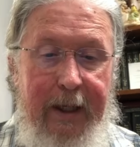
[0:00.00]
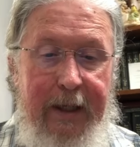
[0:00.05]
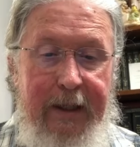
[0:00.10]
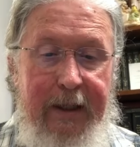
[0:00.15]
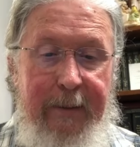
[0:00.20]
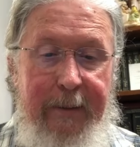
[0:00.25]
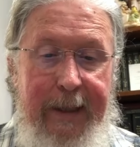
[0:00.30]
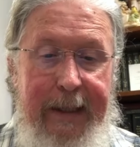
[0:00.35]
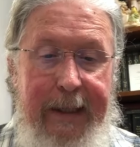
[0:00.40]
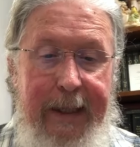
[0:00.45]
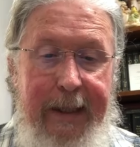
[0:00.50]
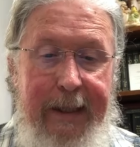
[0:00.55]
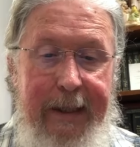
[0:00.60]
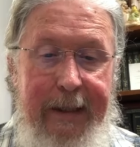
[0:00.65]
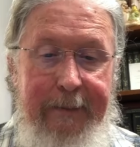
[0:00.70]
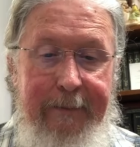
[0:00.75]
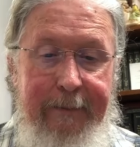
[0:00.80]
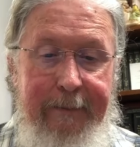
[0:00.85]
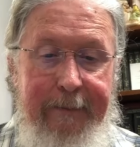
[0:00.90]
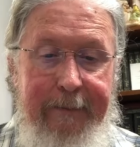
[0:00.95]
The
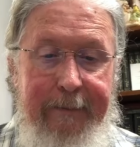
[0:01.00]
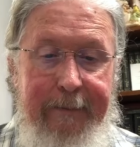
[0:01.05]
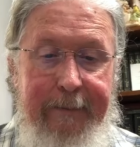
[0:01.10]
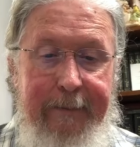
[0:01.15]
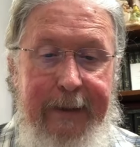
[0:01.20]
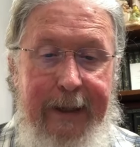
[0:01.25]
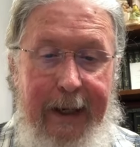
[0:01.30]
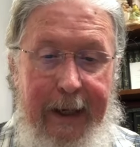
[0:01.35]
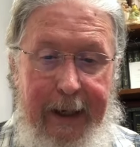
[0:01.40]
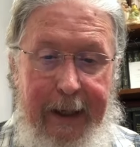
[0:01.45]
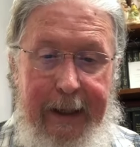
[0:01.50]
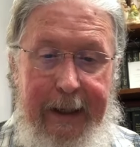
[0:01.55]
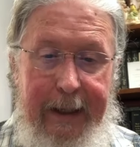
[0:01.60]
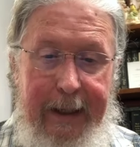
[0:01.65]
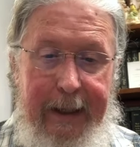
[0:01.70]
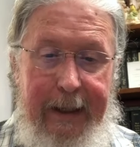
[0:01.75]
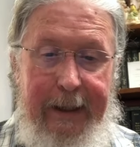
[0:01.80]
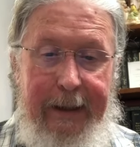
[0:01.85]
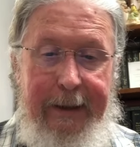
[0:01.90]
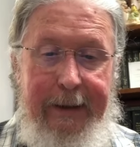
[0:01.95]
beginning and
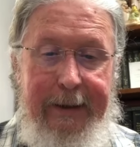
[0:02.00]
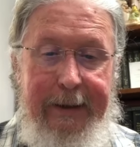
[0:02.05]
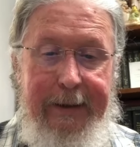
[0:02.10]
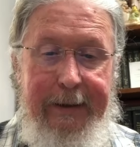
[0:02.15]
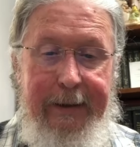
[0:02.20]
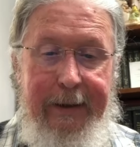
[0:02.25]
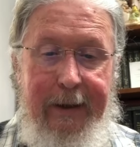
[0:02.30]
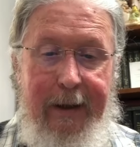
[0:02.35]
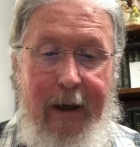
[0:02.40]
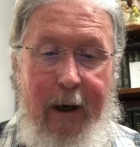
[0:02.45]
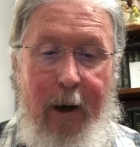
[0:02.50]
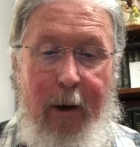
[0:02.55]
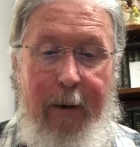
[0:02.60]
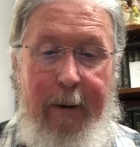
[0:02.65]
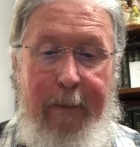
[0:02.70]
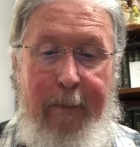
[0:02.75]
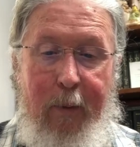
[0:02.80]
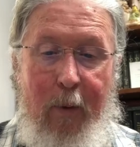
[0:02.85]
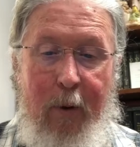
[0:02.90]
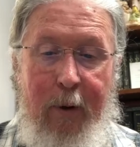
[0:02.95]
end are
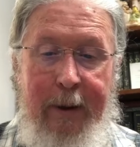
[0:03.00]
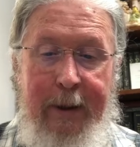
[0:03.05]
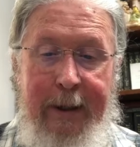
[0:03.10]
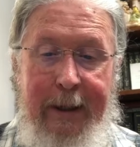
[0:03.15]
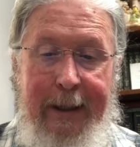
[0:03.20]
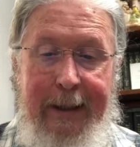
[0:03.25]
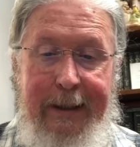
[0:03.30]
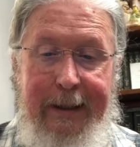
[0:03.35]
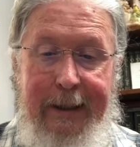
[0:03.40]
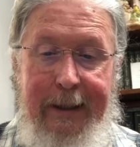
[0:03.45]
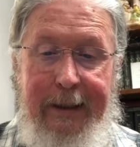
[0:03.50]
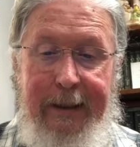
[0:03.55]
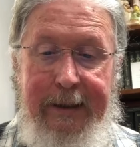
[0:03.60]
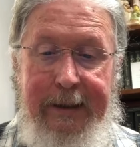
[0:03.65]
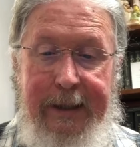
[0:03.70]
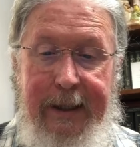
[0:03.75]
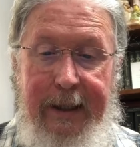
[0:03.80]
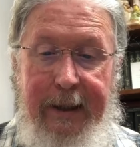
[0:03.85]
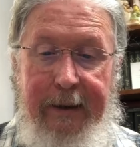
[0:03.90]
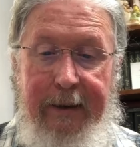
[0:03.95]
important
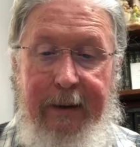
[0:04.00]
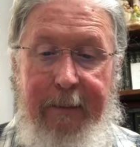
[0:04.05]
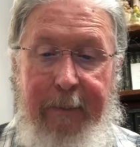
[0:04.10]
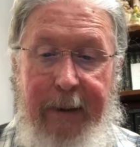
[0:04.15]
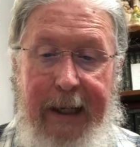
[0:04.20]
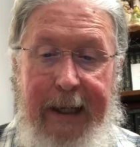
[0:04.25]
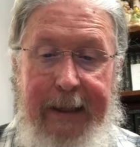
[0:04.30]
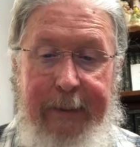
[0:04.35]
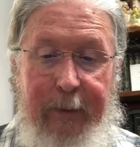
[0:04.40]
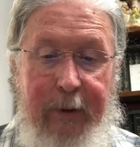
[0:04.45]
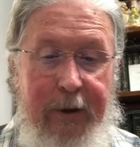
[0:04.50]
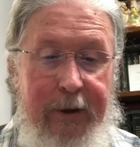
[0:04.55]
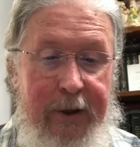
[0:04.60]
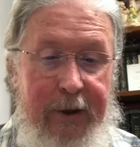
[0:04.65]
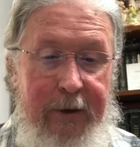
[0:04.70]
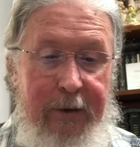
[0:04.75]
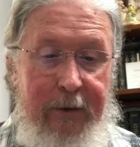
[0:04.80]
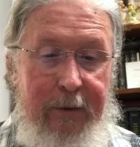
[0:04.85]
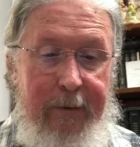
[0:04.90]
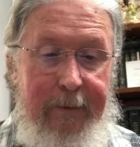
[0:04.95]
ideas in the Bible
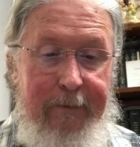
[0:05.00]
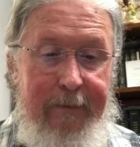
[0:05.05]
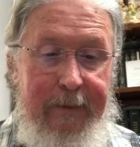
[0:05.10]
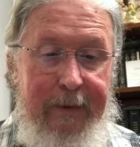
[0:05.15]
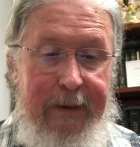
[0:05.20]
too.